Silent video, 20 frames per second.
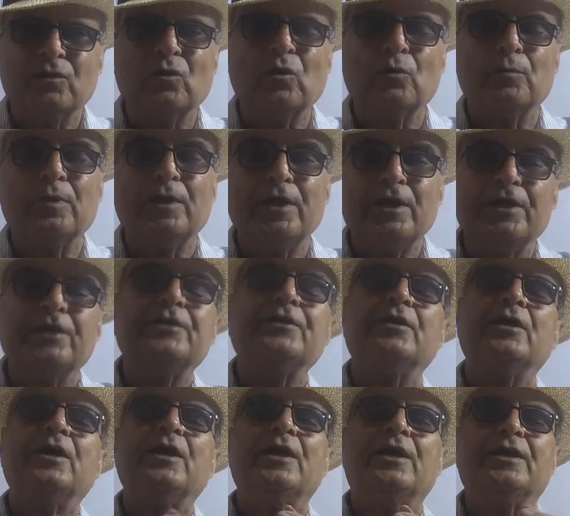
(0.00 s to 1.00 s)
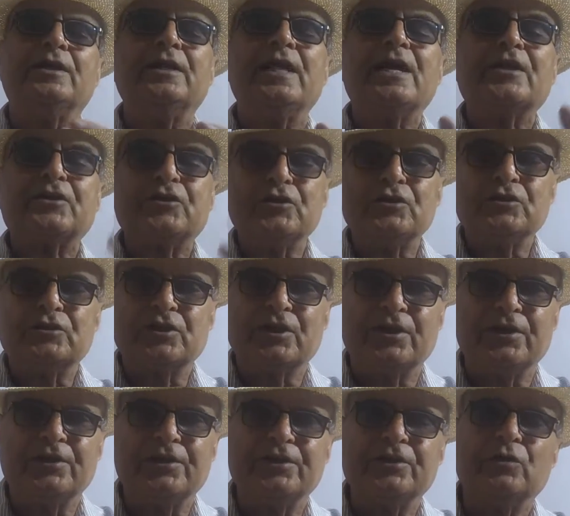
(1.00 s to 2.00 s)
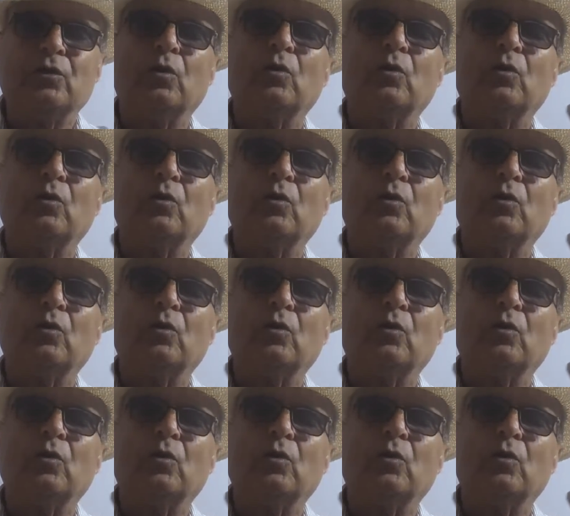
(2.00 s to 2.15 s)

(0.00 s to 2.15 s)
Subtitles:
No, in reacting threading